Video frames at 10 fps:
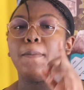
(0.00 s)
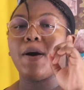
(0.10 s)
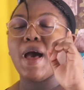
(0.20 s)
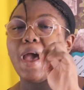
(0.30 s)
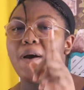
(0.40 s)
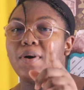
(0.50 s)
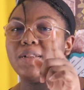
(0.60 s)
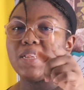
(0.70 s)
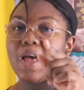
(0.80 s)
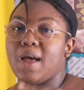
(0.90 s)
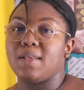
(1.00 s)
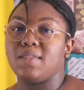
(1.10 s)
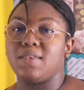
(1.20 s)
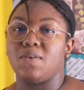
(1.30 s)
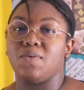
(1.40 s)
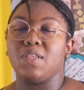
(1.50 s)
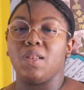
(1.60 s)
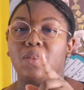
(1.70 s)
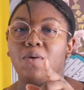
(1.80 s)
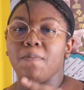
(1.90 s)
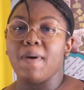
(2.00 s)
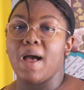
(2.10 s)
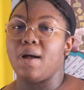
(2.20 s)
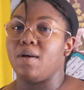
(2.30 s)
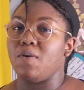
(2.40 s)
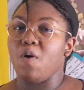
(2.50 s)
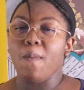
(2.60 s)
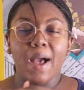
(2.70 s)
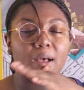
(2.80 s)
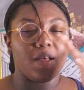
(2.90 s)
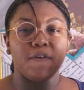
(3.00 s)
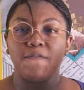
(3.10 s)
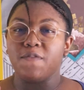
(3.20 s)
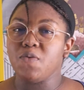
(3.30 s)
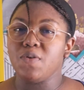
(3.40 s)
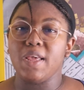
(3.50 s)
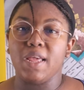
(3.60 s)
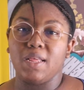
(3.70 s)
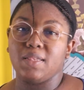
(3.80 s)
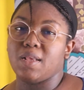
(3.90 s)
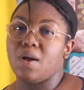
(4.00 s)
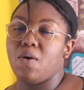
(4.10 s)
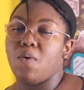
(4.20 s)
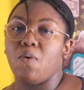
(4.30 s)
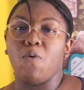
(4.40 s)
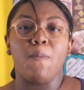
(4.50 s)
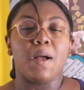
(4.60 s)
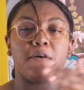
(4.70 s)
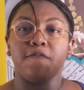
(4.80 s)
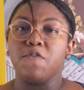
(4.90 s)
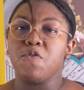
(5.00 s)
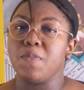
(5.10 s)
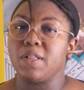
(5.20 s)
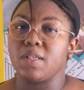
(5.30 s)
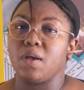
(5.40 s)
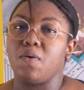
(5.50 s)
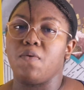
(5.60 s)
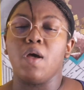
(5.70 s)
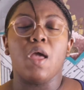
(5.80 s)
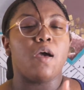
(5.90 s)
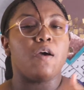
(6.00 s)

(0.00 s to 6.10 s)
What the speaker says: but I want to ask you to look back, go back a few days ago, go back a few months ago,